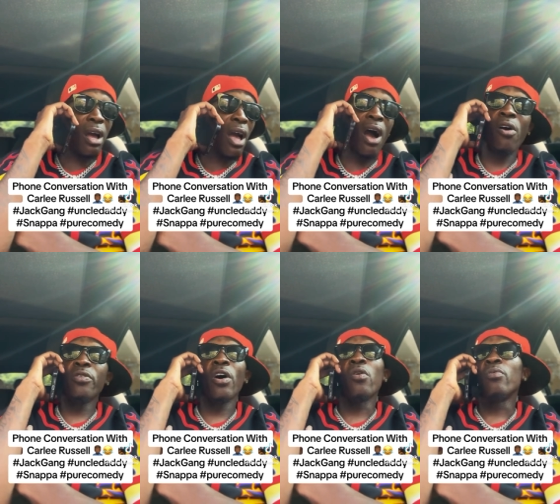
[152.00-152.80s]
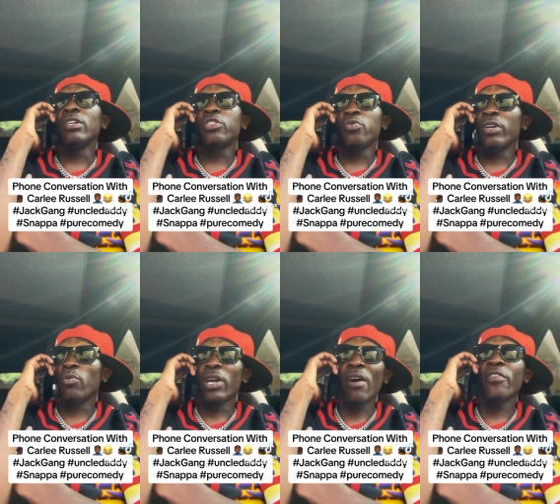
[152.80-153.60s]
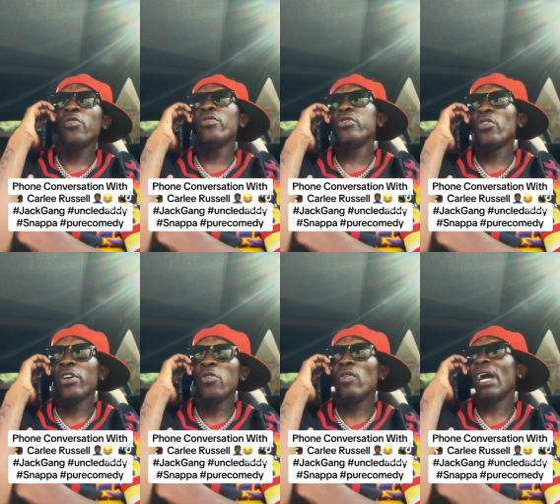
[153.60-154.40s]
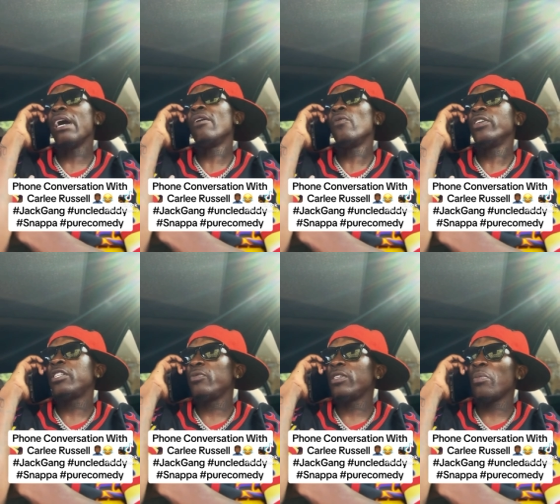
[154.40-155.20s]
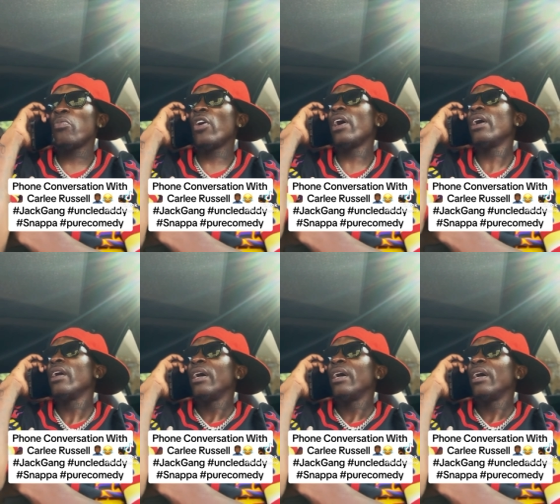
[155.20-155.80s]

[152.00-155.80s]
I don't know, but whatever you were doing, you laid up with with the boy.